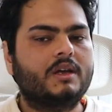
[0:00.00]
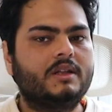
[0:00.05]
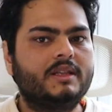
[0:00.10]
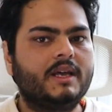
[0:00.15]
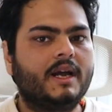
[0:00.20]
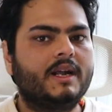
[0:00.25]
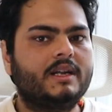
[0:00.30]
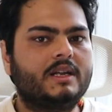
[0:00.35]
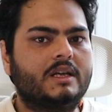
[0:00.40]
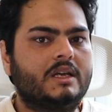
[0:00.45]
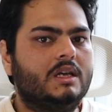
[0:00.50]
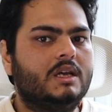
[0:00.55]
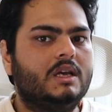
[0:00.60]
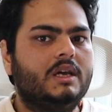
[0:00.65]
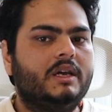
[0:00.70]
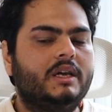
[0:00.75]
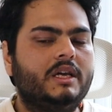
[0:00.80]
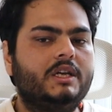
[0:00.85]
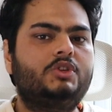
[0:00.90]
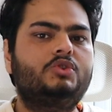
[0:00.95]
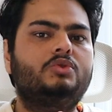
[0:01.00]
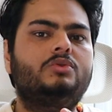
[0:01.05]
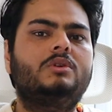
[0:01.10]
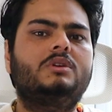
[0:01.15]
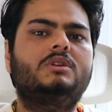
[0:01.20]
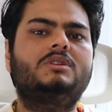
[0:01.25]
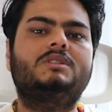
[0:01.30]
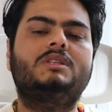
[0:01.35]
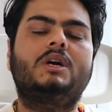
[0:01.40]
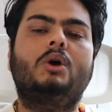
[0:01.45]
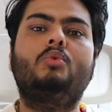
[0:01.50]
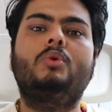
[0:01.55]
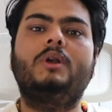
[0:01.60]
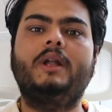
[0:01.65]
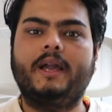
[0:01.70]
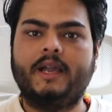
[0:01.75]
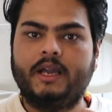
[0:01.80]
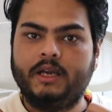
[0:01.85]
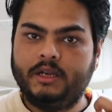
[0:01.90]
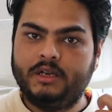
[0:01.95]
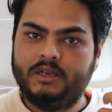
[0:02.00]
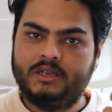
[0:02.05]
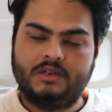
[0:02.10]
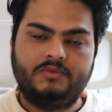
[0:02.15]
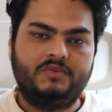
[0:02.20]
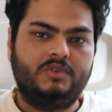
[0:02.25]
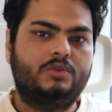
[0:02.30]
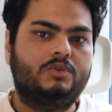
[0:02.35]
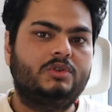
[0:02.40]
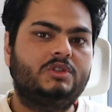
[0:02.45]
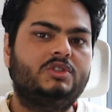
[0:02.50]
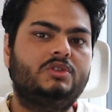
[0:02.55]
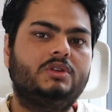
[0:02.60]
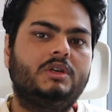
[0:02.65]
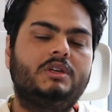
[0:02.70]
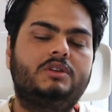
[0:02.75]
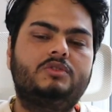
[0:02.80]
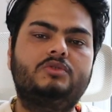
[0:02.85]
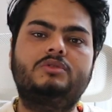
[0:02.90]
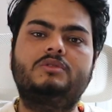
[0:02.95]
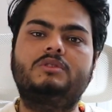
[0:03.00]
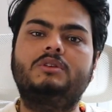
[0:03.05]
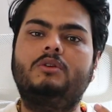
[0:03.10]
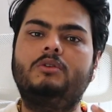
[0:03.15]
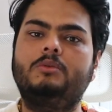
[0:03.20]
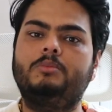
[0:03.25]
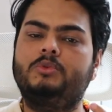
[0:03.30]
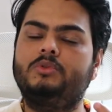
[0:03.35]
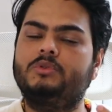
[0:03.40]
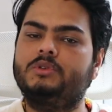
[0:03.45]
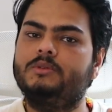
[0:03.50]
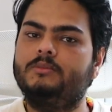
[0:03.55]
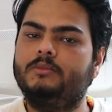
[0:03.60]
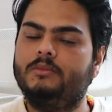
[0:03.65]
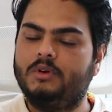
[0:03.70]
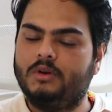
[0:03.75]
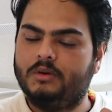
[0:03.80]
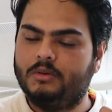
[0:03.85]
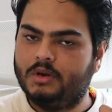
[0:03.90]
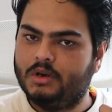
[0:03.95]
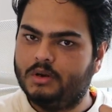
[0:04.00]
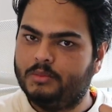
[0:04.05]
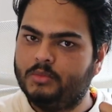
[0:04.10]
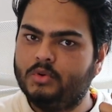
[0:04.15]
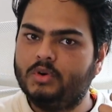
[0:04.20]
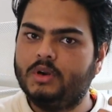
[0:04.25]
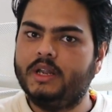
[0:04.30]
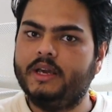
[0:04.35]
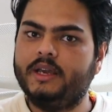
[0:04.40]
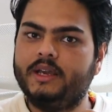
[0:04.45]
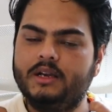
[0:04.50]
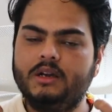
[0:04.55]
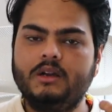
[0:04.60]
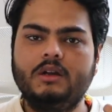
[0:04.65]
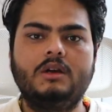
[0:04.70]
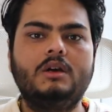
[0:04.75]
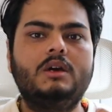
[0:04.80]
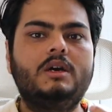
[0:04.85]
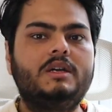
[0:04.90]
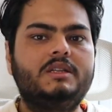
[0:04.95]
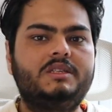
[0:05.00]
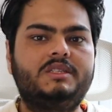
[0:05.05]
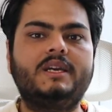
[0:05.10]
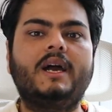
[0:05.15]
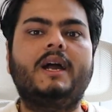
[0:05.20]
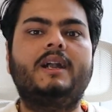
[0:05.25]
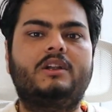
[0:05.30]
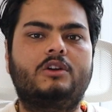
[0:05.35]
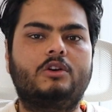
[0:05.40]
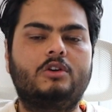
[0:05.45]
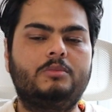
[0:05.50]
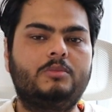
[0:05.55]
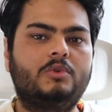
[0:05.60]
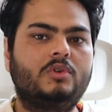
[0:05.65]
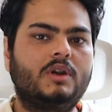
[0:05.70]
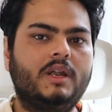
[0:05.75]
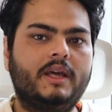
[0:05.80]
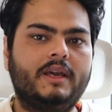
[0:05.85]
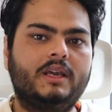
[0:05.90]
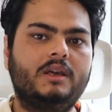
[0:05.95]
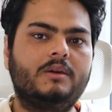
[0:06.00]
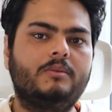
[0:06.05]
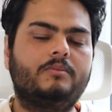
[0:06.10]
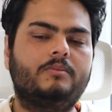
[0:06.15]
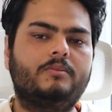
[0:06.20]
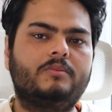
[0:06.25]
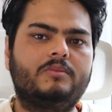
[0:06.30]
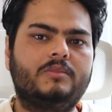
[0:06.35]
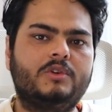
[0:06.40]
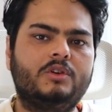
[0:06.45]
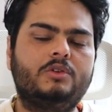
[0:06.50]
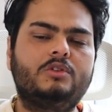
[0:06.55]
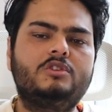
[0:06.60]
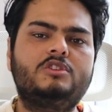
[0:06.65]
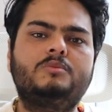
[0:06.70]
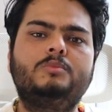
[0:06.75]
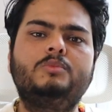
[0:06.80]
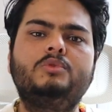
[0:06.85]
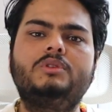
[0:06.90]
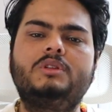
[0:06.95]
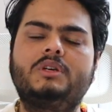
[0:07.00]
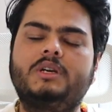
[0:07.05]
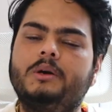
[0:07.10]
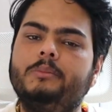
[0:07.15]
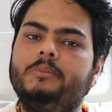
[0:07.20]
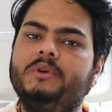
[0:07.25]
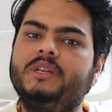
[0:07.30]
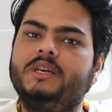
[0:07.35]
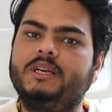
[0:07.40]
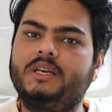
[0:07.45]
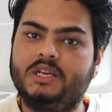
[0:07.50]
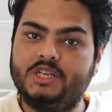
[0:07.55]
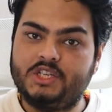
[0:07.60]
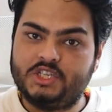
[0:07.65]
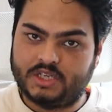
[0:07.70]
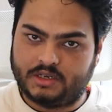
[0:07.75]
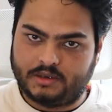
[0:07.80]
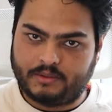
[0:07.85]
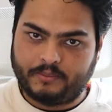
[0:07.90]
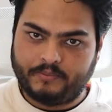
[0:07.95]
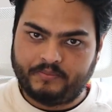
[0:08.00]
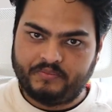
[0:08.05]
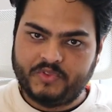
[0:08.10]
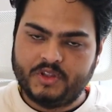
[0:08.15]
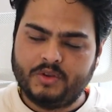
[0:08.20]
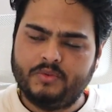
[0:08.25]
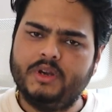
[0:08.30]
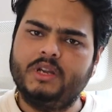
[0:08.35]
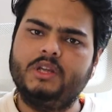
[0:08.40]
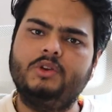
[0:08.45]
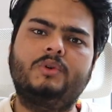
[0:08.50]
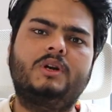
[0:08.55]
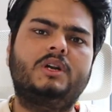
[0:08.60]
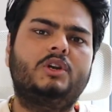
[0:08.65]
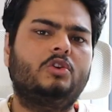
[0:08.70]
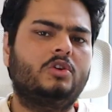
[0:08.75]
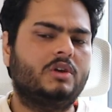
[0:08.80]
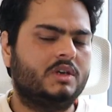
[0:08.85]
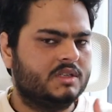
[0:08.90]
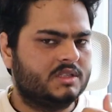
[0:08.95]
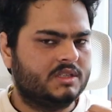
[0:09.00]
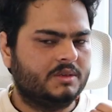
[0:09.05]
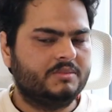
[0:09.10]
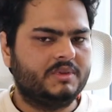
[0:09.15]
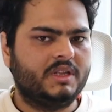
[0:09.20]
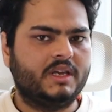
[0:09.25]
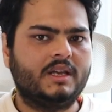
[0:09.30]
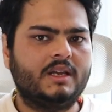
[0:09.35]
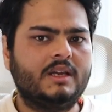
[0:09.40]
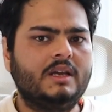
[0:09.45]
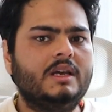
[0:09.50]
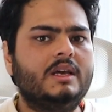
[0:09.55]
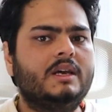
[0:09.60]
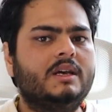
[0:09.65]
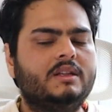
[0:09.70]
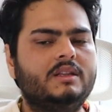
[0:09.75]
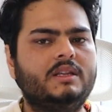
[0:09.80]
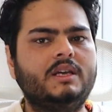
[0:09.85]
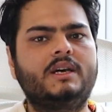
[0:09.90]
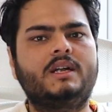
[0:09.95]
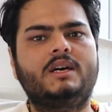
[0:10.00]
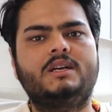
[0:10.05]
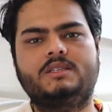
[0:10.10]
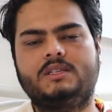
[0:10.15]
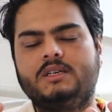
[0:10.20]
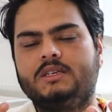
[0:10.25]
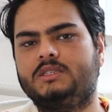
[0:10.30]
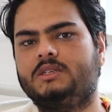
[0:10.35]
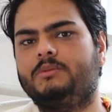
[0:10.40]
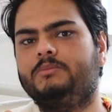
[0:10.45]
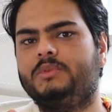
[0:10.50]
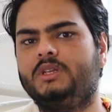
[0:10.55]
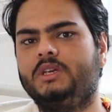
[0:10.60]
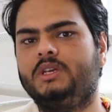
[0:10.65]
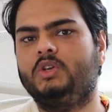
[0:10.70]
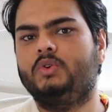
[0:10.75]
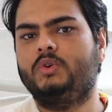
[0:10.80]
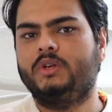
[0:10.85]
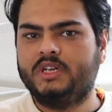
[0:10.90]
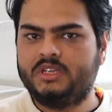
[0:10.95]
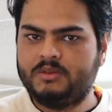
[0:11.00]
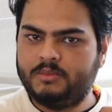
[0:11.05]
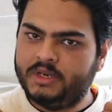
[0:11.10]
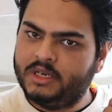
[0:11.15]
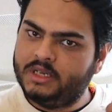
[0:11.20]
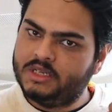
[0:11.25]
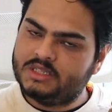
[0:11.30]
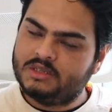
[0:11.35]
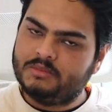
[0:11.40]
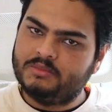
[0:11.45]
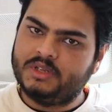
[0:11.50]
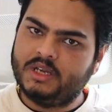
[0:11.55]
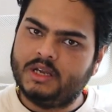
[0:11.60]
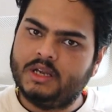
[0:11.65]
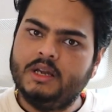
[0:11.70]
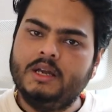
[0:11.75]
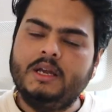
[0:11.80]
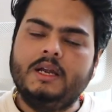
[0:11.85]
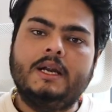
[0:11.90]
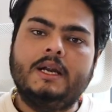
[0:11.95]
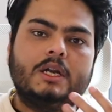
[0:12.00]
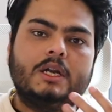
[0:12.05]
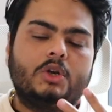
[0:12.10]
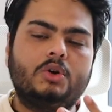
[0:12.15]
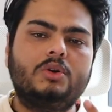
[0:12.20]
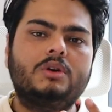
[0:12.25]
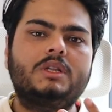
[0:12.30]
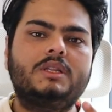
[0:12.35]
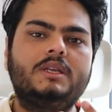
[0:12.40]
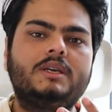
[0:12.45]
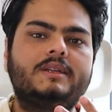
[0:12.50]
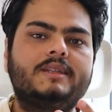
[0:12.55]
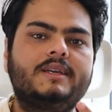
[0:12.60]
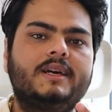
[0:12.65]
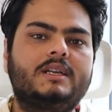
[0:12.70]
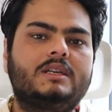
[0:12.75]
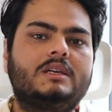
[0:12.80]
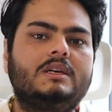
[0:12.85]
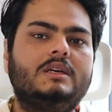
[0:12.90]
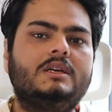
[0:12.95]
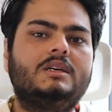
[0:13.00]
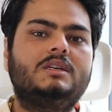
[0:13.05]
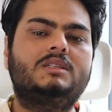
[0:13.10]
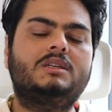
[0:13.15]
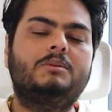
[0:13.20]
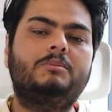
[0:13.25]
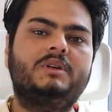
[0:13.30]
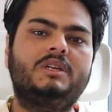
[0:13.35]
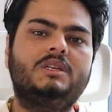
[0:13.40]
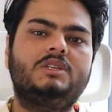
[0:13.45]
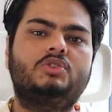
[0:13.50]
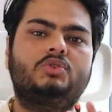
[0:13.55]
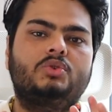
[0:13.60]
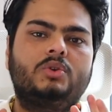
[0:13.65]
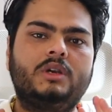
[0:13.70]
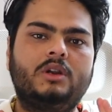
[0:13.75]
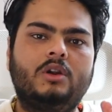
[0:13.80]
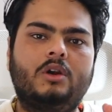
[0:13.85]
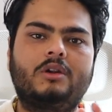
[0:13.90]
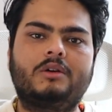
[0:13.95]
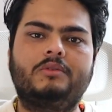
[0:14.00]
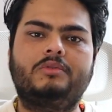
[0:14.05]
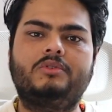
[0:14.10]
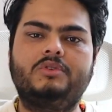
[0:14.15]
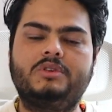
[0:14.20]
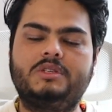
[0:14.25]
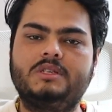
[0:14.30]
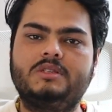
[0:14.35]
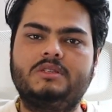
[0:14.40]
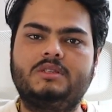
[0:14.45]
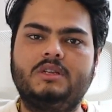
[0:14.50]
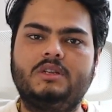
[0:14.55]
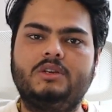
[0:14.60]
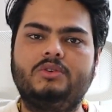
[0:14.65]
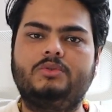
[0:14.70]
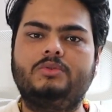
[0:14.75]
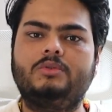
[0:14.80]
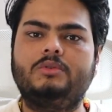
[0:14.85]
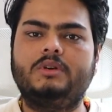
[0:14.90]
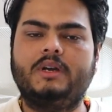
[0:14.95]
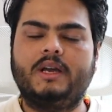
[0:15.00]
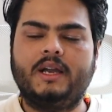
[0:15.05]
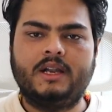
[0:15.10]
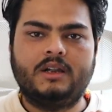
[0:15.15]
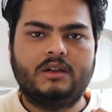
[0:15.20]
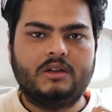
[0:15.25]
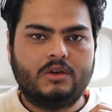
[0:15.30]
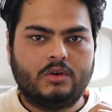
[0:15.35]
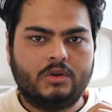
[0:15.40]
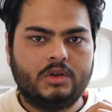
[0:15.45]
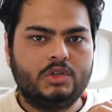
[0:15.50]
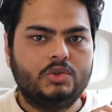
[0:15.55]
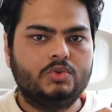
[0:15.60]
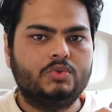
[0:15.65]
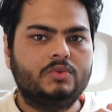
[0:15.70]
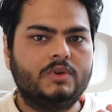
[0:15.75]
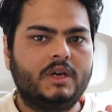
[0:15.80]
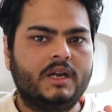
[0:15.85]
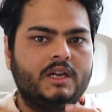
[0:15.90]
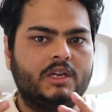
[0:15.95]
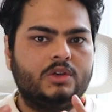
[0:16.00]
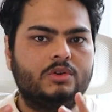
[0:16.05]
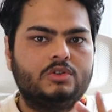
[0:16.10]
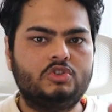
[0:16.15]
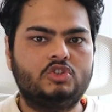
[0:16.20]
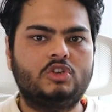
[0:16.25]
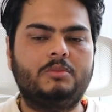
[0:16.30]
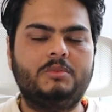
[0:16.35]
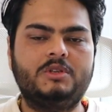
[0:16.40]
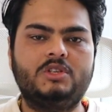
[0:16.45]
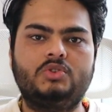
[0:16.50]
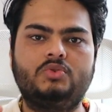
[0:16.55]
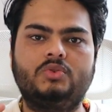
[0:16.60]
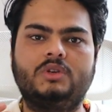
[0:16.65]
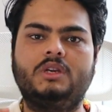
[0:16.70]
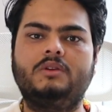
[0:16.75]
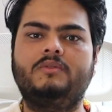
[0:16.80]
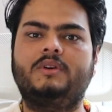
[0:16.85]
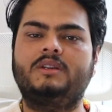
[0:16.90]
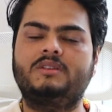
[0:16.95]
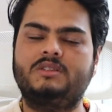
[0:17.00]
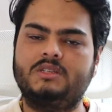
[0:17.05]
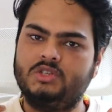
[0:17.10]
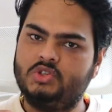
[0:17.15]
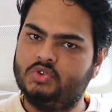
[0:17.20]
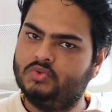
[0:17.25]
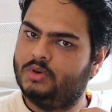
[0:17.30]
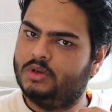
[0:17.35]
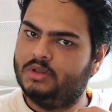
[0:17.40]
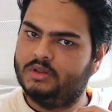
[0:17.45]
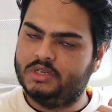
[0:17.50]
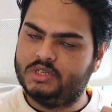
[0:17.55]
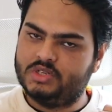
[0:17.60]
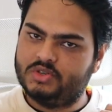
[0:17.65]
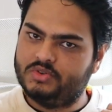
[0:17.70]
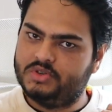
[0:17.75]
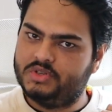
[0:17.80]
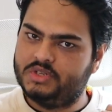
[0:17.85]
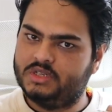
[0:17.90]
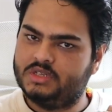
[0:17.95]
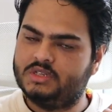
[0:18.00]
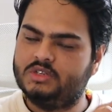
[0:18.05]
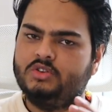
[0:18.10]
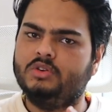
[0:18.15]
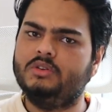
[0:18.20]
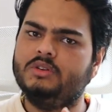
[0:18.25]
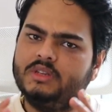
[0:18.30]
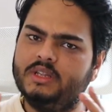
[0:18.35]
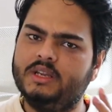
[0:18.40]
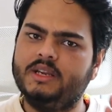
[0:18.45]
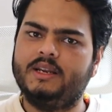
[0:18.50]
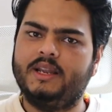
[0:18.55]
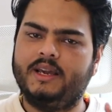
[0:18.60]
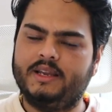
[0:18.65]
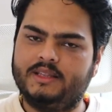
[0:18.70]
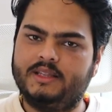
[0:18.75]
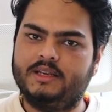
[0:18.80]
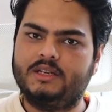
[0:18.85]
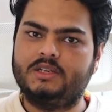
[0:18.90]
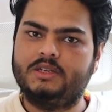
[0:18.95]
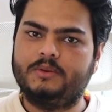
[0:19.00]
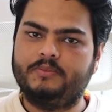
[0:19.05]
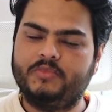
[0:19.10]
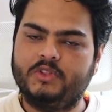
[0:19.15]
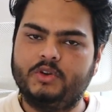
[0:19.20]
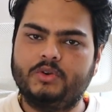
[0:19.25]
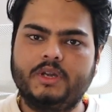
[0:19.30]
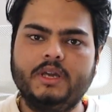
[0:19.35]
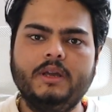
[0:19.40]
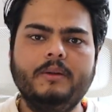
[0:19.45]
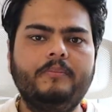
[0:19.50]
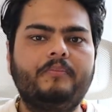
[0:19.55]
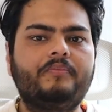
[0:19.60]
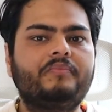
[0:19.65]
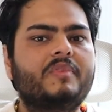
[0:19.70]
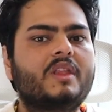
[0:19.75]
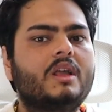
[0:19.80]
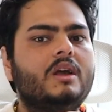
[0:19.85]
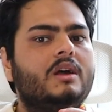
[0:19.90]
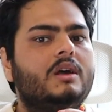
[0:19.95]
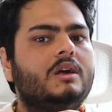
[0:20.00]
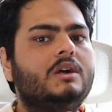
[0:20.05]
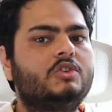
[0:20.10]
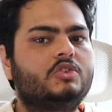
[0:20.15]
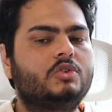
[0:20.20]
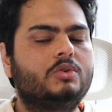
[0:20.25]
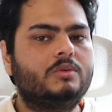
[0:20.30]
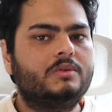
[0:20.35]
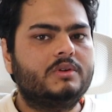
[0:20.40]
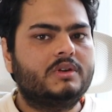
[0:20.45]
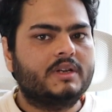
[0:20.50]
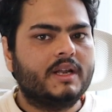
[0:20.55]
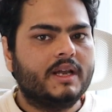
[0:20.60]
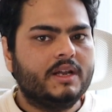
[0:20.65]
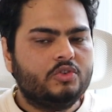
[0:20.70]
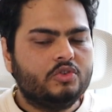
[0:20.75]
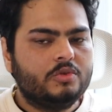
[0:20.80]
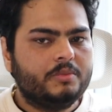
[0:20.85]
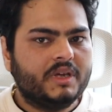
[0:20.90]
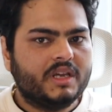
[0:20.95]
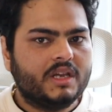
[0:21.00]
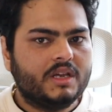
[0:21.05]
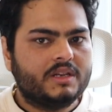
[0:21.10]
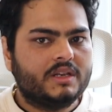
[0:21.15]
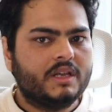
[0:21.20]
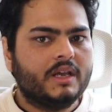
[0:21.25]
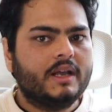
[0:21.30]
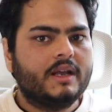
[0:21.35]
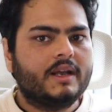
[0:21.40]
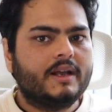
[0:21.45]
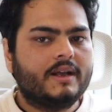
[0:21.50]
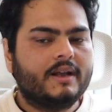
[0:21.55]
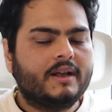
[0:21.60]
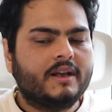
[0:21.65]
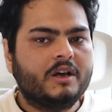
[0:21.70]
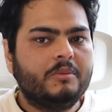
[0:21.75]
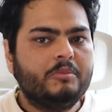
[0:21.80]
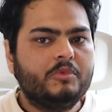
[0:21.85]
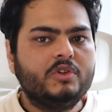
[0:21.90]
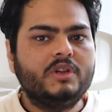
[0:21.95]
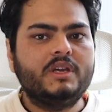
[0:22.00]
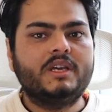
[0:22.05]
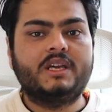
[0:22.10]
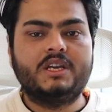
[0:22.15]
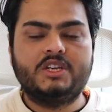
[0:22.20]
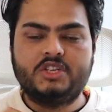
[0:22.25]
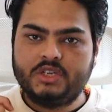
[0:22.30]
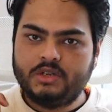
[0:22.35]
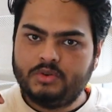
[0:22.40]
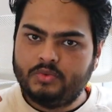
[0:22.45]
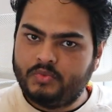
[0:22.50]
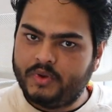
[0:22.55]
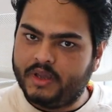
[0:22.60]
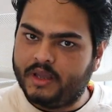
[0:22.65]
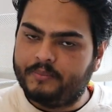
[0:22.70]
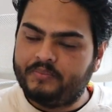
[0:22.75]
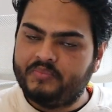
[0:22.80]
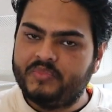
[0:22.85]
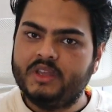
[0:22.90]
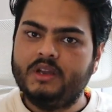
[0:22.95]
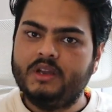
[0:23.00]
that it should not sound like an interview. It should sound more like a chat or more like a, you know, smooth communication where you are talking something, they are asking something, you are explaining something. Don't think that somebody is throwing a lot of questions in you and on you and your job is to give answer to all these questions. Don't think like that, okay? So try to make it a communication way.